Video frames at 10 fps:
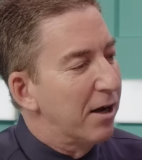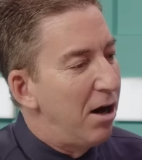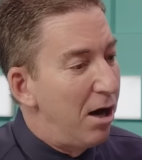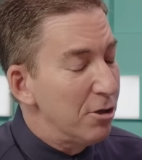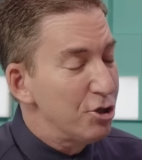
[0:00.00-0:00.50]
in a
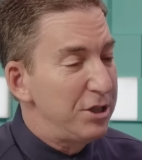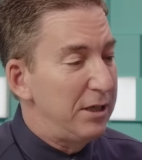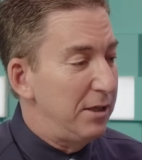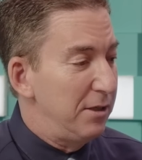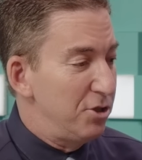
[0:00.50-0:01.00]
call
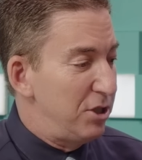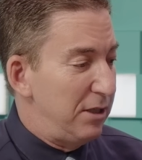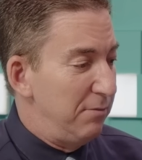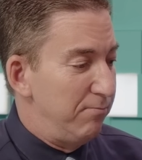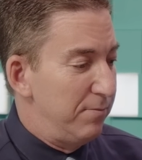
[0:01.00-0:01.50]

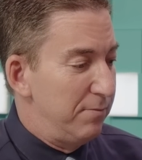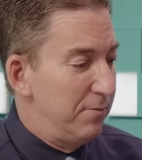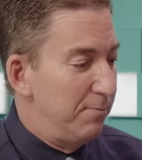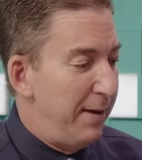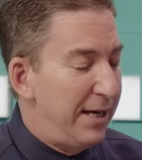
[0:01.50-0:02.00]
she
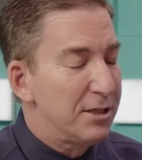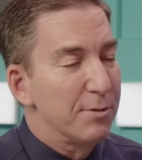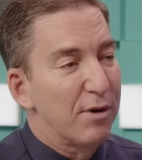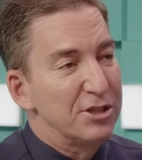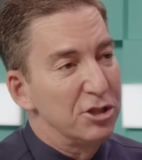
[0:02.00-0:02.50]
made
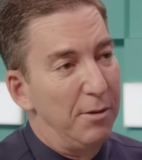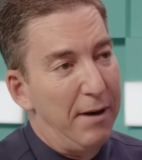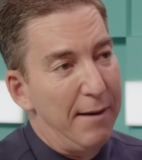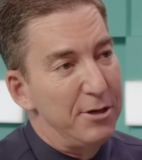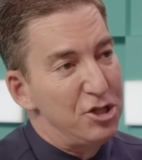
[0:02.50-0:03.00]
to
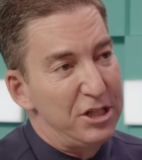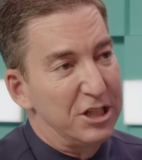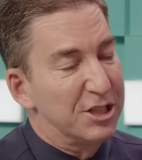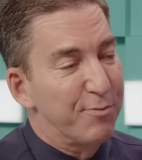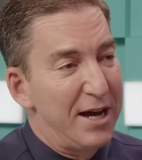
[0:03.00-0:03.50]
President Obama,
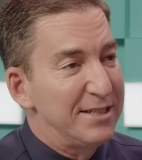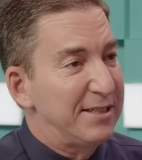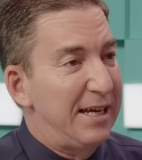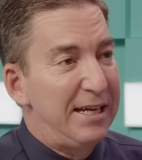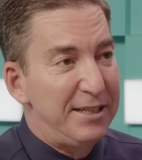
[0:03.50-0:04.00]
she
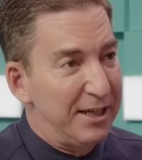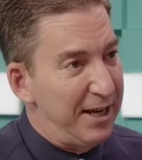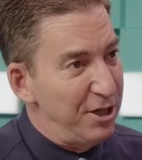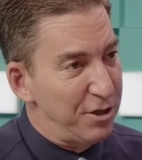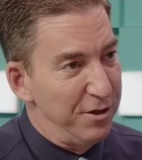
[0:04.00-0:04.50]
expressed
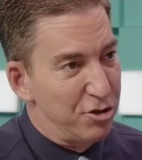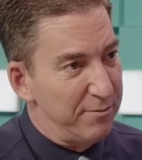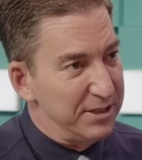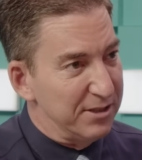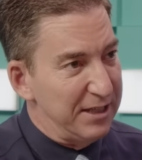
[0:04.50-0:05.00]
indignation. The
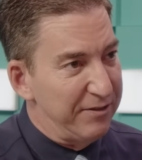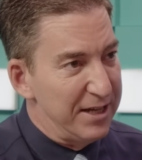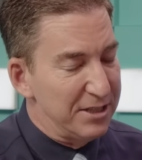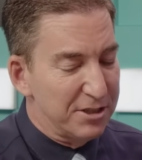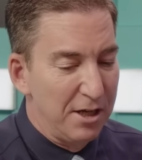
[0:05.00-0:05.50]
Germans leaked
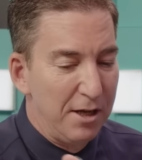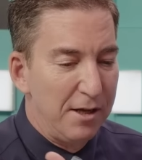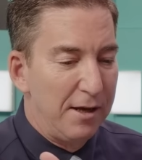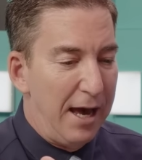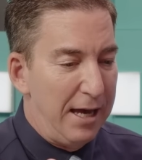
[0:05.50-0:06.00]
this
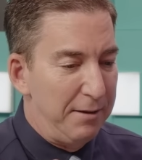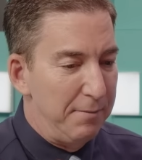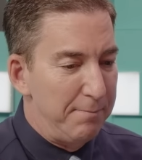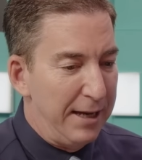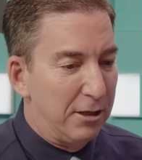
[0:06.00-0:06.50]

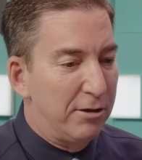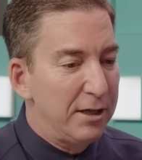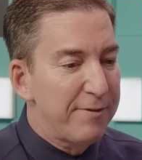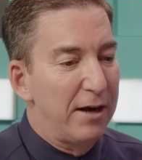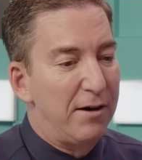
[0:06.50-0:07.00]
and made
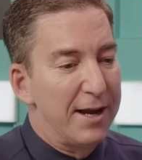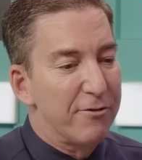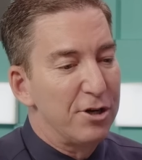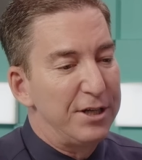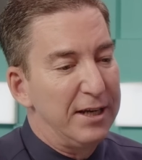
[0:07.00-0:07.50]
clear that a lot
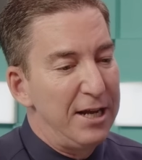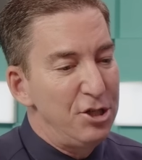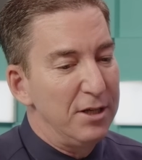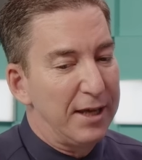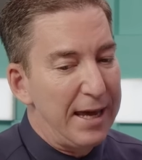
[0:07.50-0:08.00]
of her
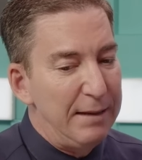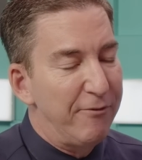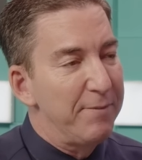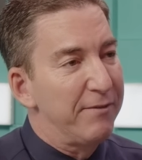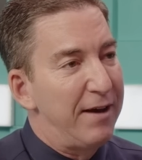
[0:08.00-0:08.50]
indignation
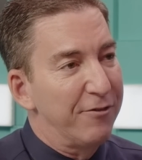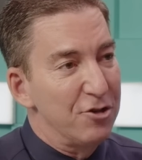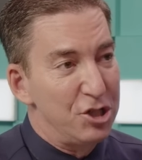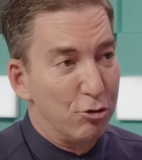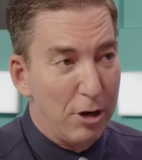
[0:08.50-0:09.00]
came from the
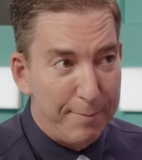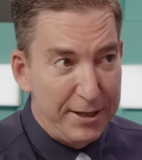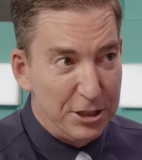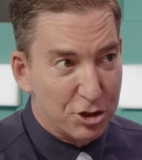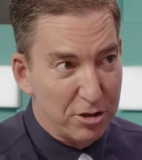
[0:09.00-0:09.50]
fact that she grew
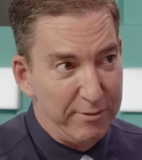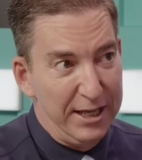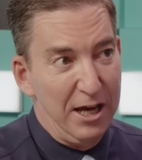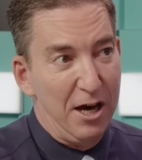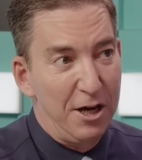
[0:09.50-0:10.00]
up in East
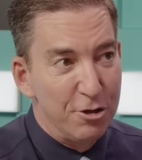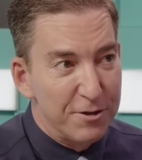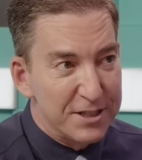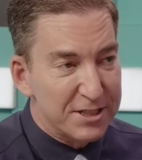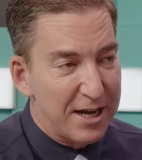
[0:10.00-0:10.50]
Germany
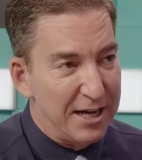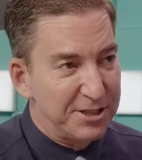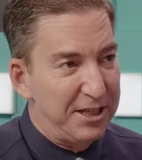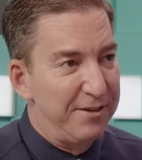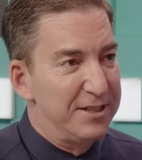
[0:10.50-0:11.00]
under the
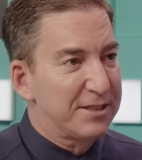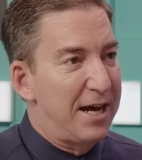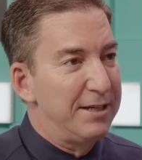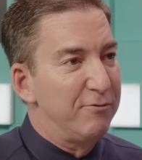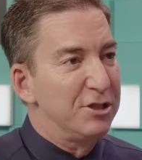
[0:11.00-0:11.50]
Stasi, and this
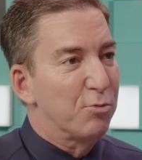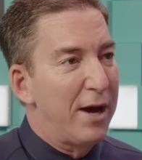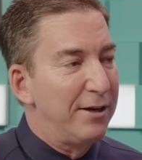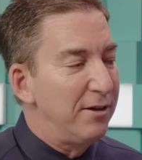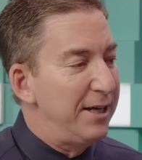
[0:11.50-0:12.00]
kind of was
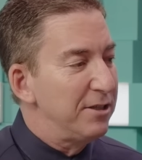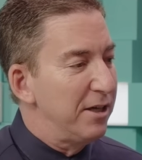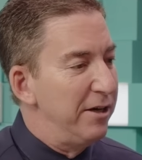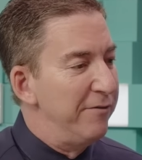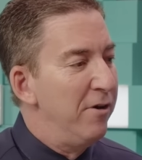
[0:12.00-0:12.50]

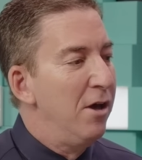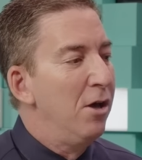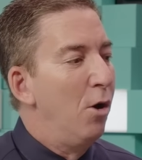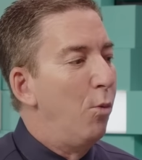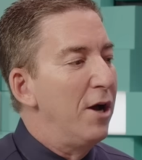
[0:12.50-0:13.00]
redolent of
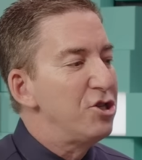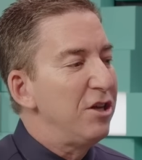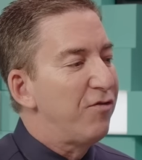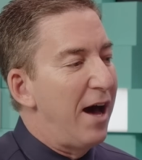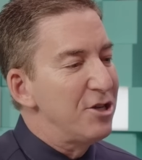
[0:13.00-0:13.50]
what
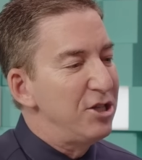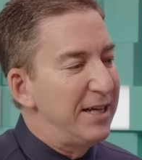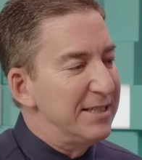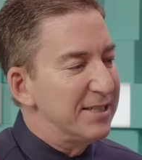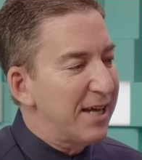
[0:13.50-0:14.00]
she thought
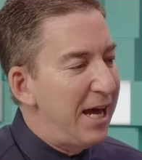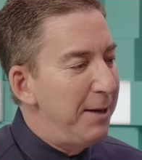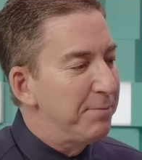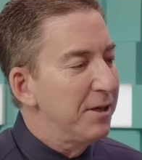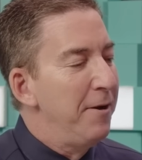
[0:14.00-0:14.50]
she had
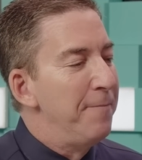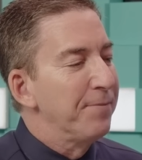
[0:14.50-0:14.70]
escaped.